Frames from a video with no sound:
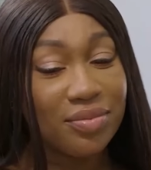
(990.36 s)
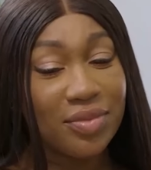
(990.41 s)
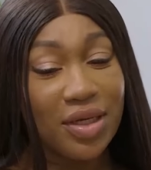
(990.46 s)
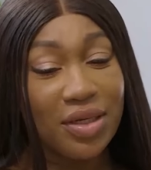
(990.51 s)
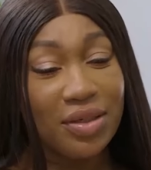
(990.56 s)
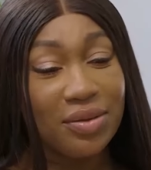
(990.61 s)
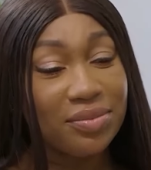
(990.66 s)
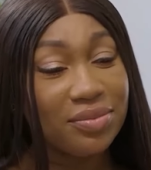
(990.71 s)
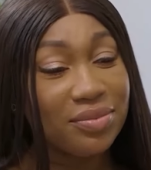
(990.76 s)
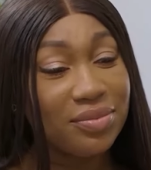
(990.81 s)

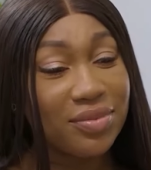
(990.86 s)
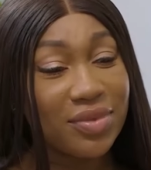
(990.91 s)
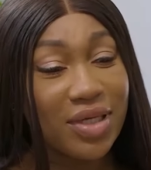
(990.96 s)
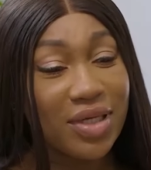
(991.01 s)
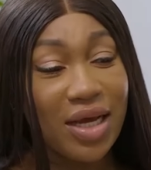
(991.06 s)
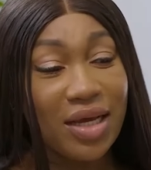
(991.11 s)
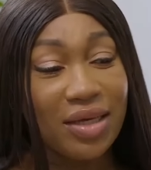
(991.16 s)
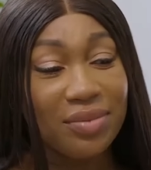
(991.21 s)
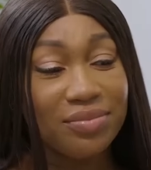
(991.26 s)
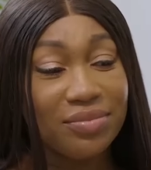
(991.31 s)

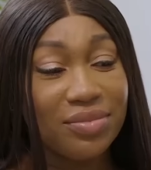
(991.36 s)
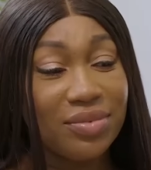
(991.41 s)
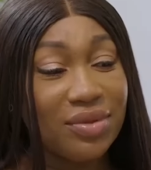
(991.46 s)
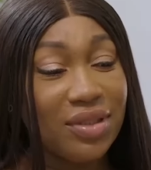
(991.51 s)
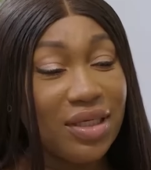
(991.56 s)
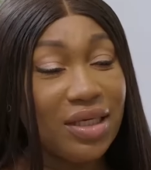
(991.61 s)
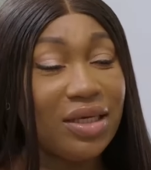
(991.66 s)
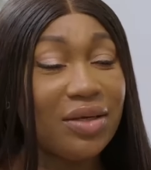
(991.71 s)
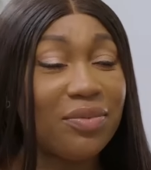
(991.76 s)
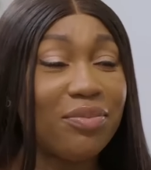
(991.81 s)
I'm
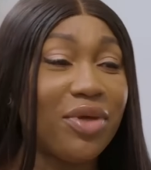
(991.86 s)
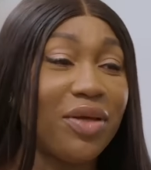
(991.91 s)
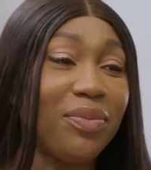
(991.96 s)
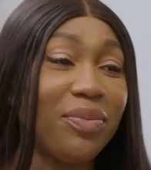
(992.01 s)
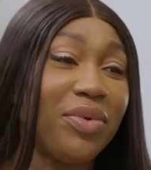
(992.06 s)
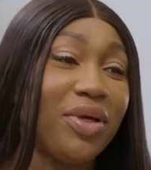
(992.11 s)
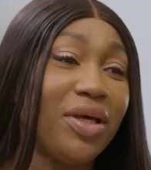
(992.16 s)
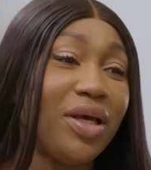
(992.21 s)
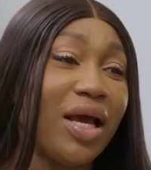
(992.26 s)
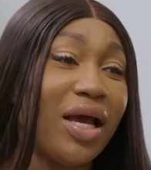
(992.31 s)
thinking
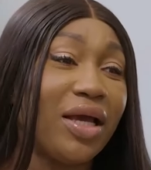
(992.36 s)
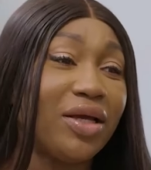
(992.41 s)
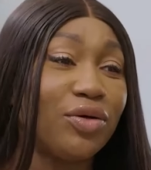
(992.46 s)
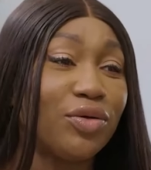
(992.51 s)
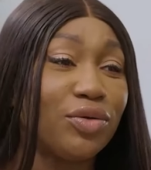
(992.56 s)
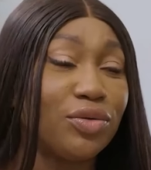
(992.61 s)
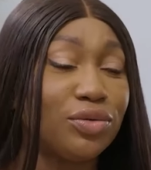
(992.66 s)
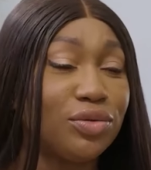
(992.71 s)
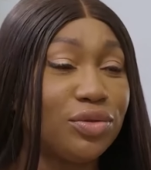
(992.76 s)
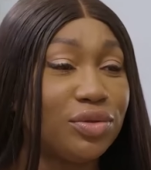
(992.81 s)
maybe I
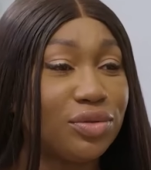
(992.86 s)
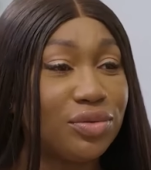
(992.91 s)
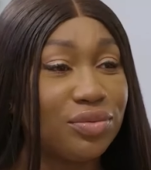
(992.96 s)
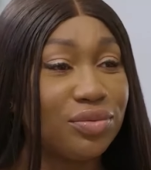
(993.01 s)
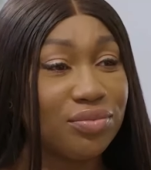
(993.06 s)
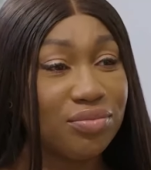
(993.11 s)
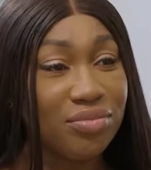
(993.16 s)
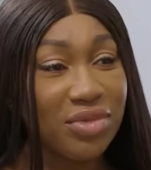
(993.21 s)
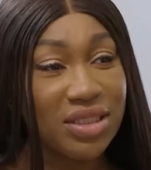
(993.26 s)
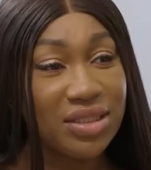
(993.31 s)
could
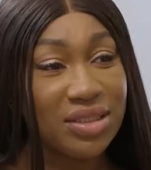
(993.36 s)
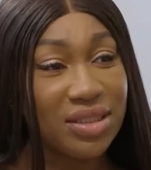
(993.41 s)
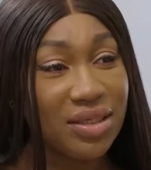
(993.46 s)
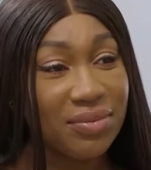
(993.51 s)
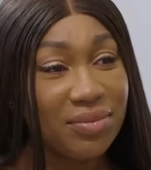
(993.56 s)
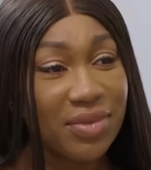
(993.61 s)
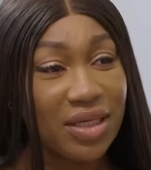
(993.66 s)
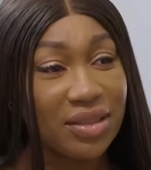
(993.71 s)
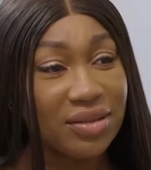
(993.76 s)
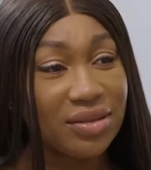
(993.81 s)
meet
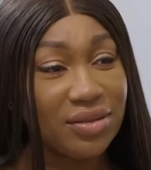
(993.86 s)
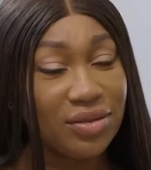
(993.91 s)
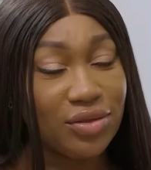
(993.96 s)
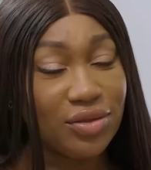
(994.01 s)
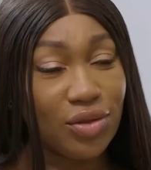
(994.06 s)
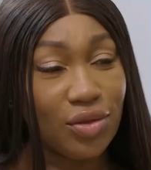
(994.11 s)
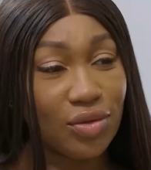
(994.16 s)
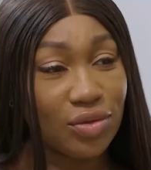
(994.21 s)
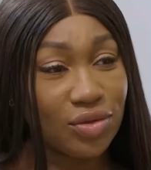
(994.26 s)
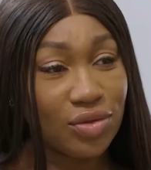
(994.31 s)
him and
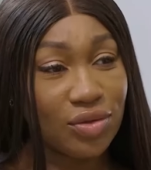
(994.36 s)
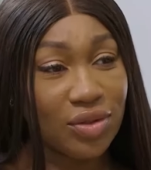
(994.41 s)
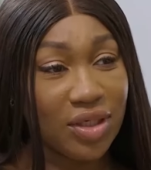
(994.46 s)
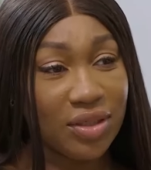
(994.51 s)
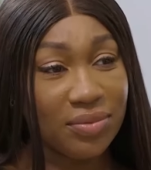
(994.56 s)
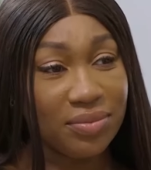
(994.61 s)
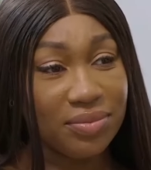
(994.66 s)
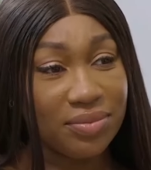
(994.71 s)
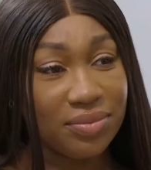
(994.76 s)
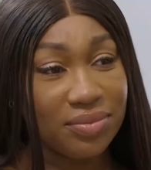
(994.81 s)
talk to him.